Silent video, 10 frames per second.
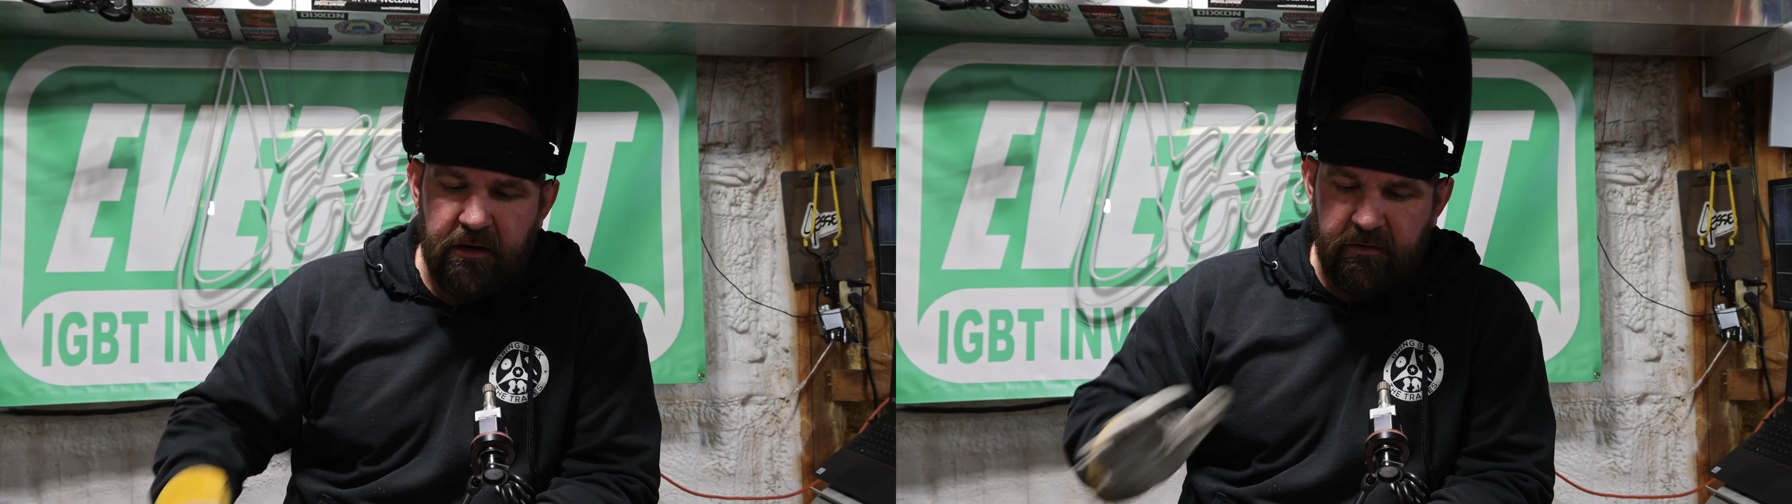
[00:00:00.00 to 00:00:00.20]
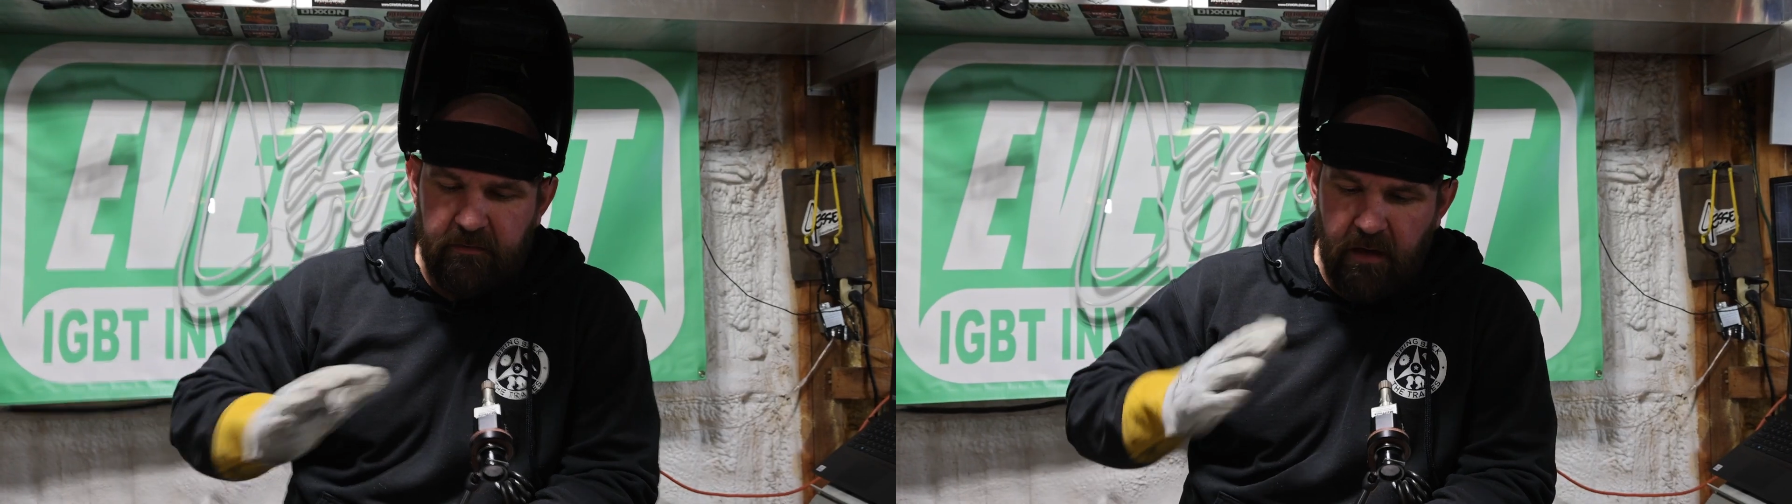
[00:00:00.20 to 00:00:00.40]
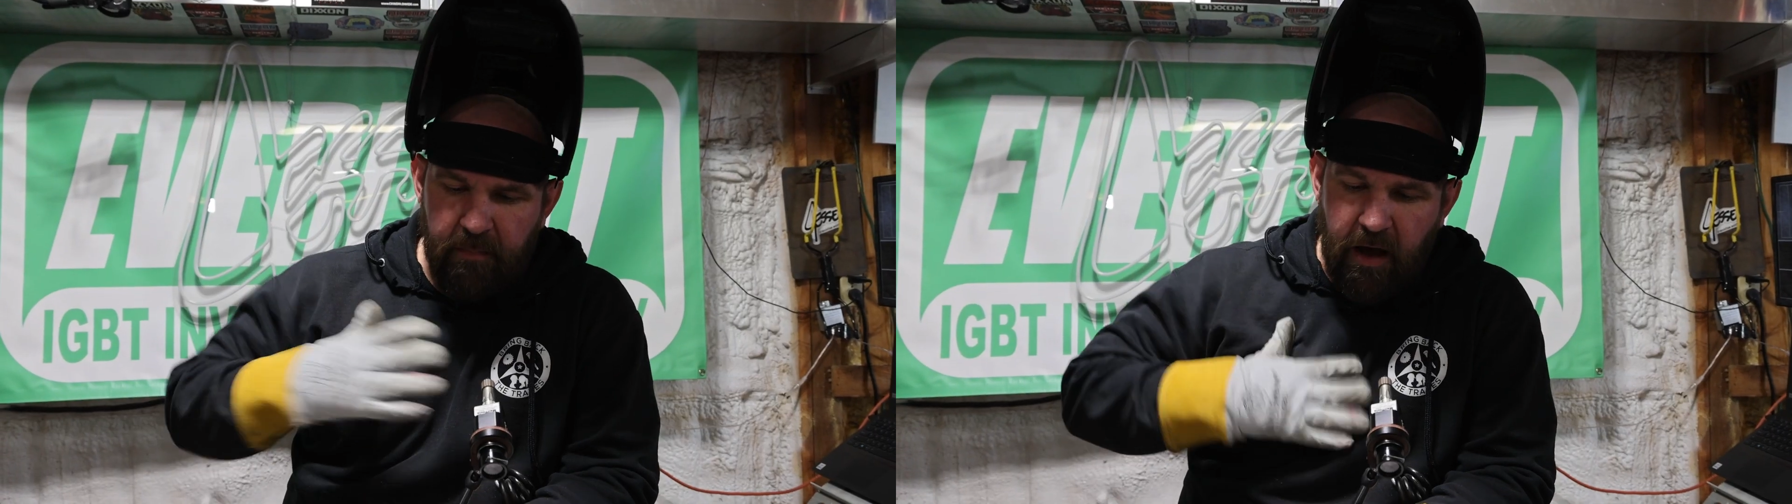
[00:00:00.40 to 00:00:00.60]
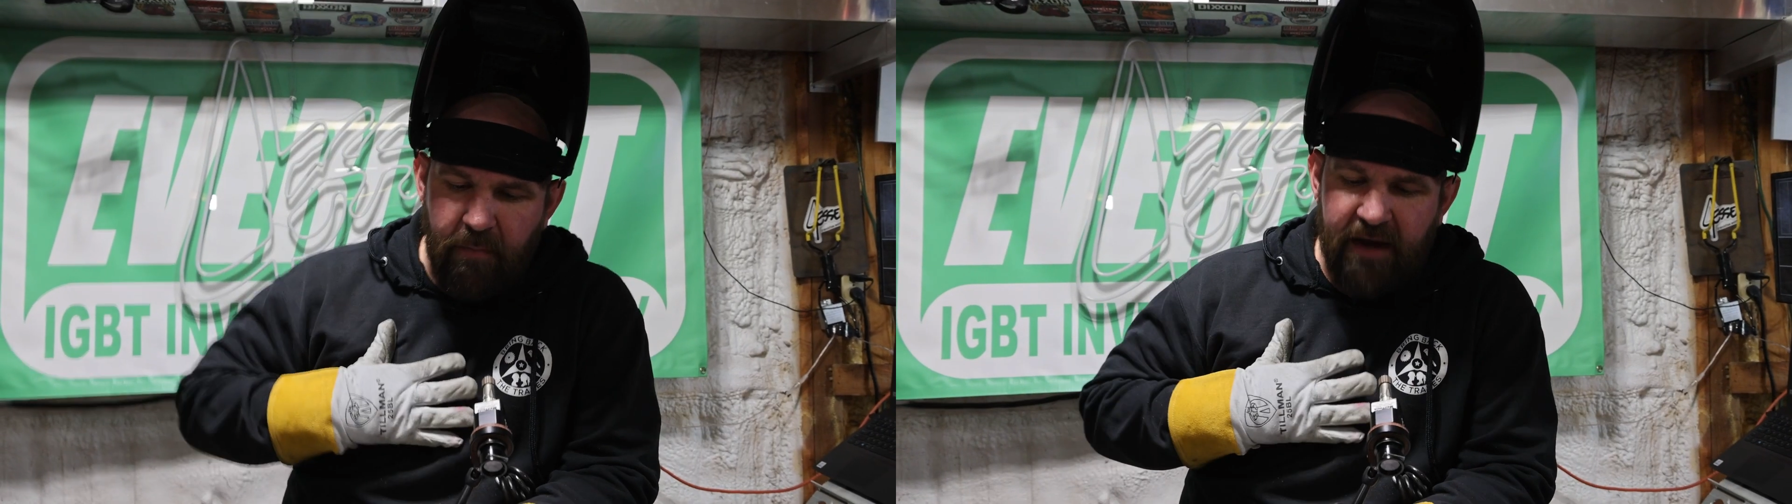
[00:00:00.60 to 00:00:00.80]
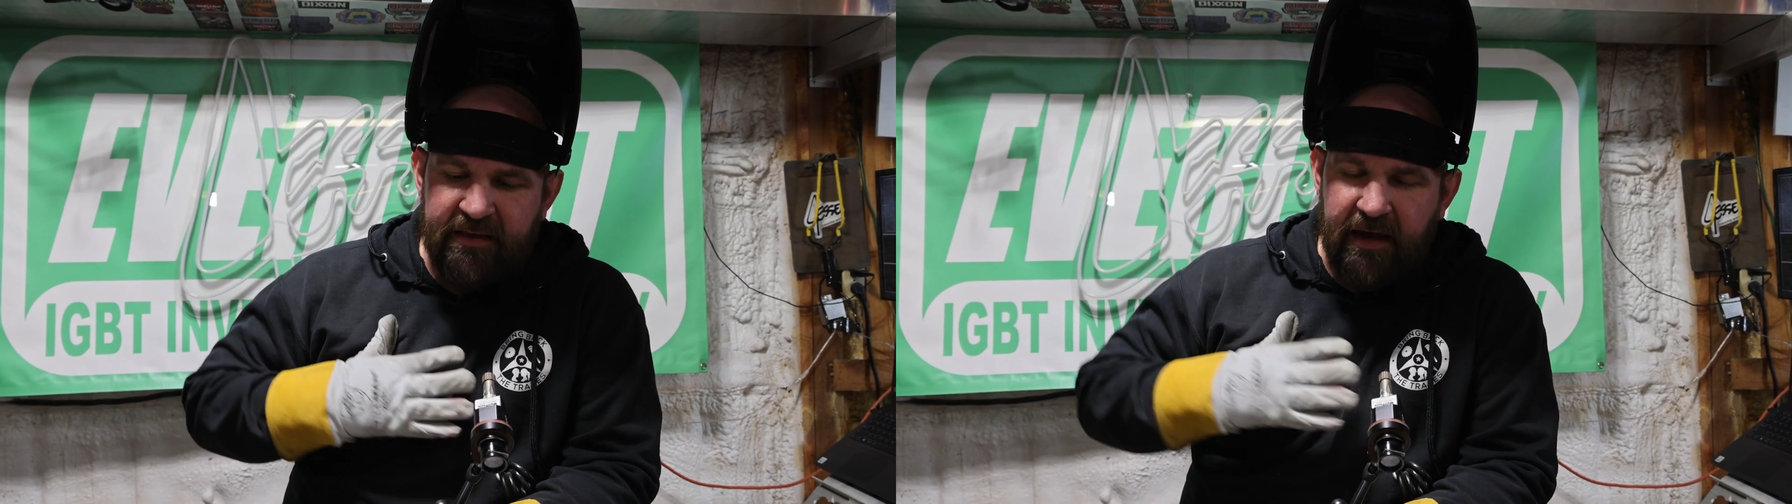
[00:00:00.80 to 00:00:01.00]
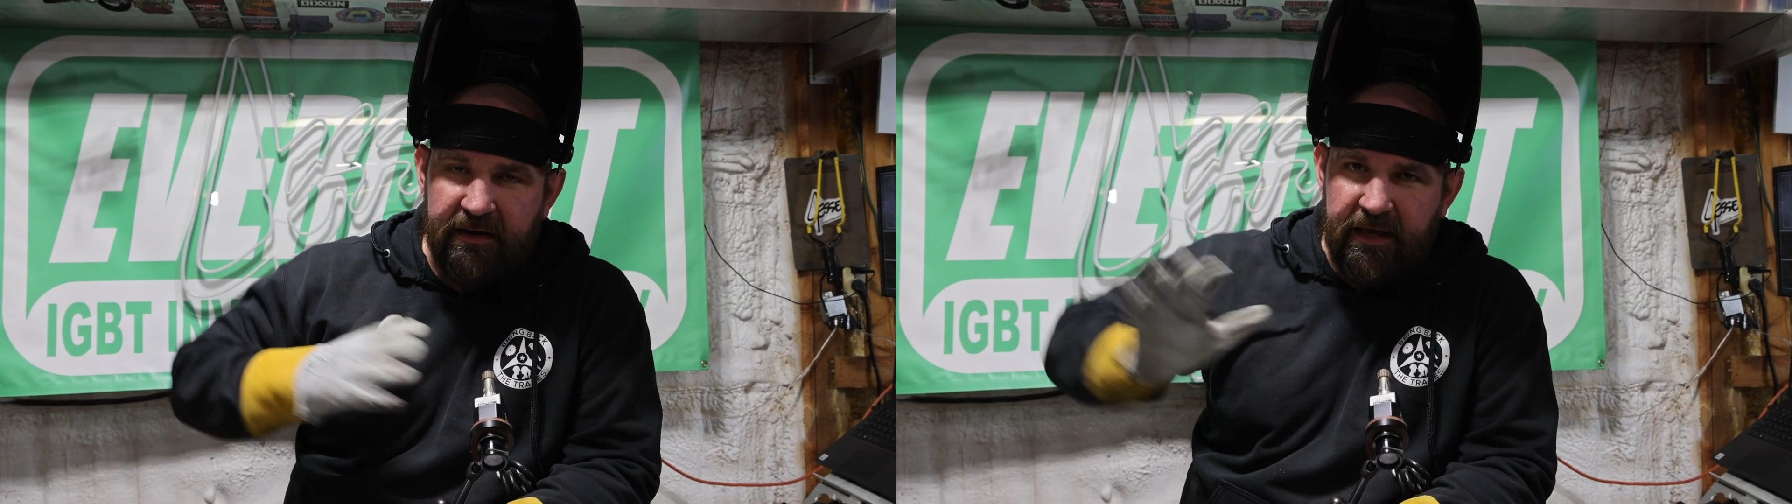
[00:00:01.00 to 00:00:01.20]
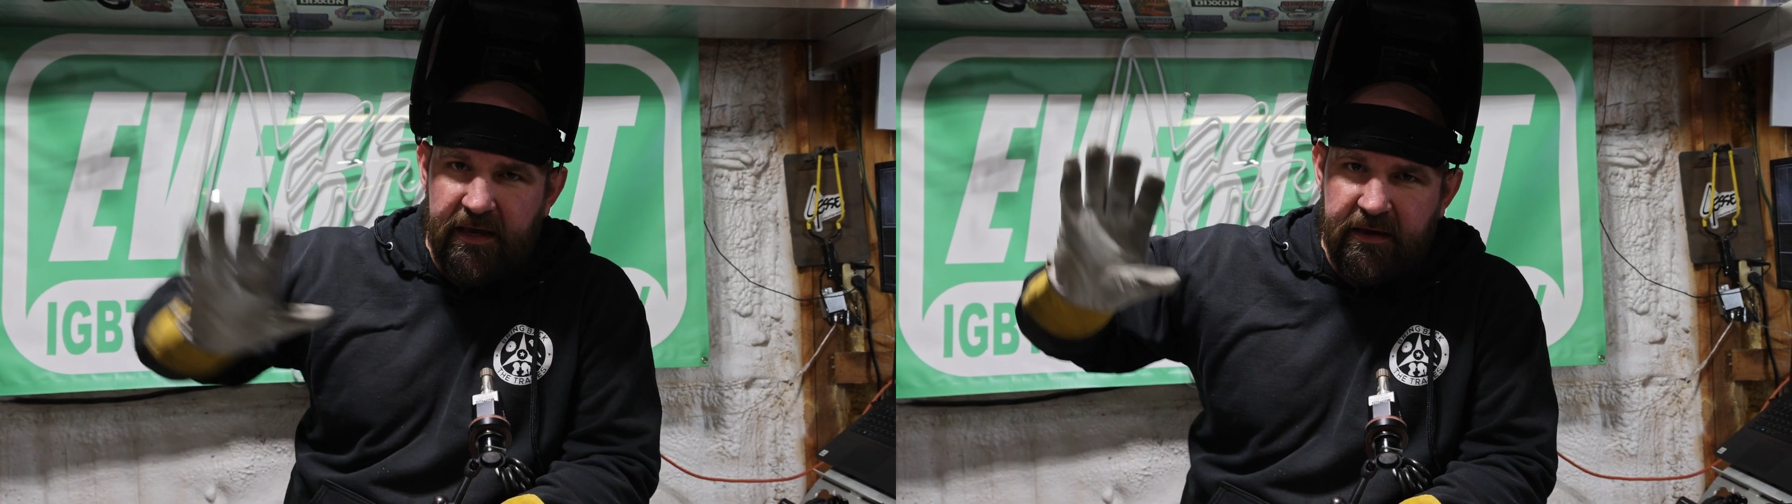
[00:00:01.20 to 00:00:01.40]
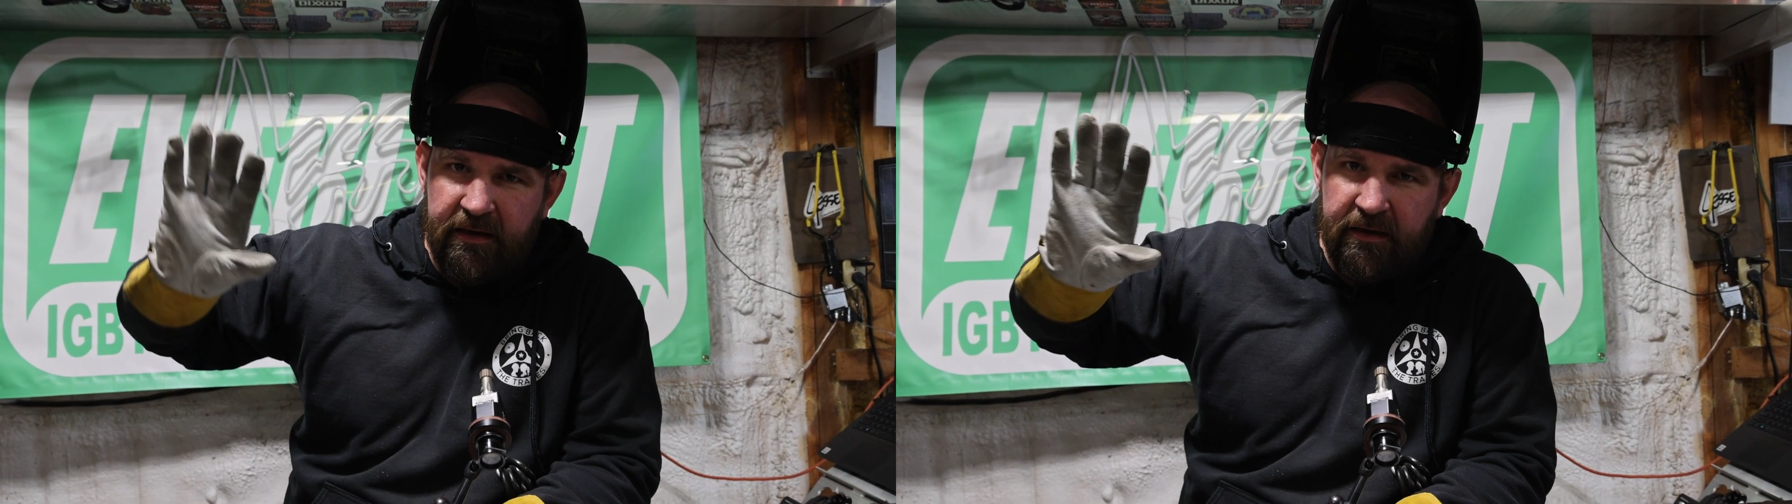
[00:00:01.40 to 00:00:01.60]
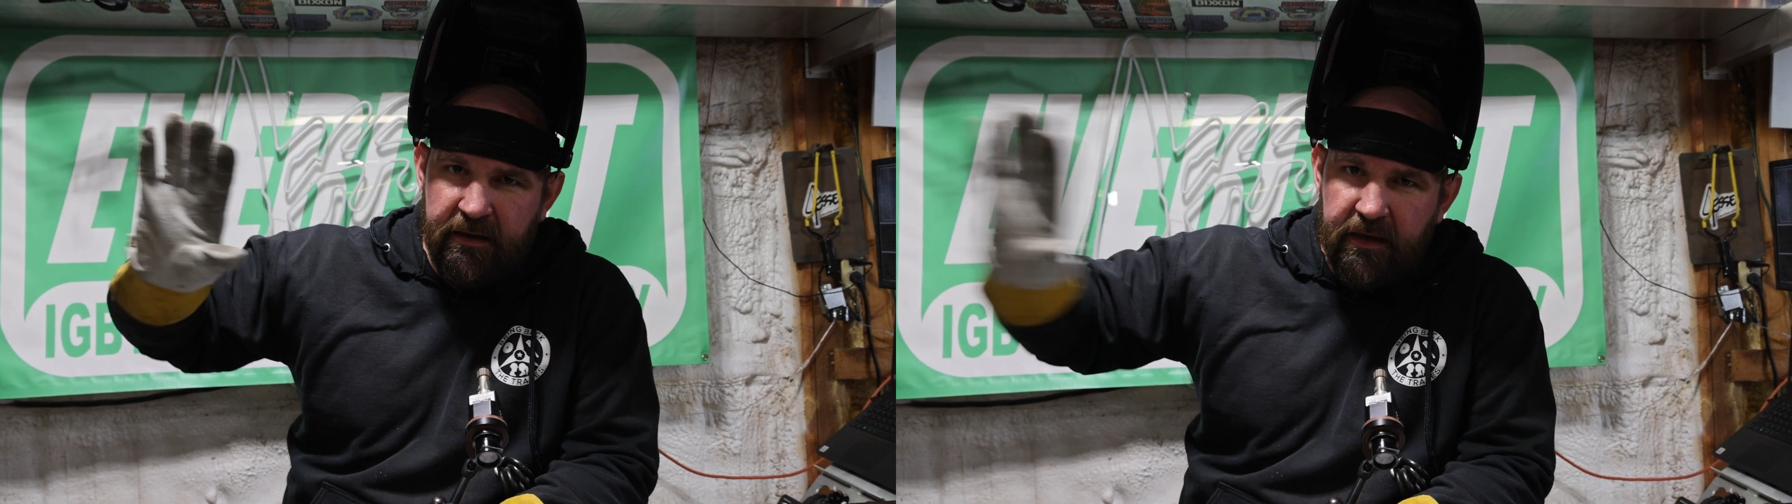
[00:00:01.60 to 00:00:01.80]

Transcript: and it's about my technique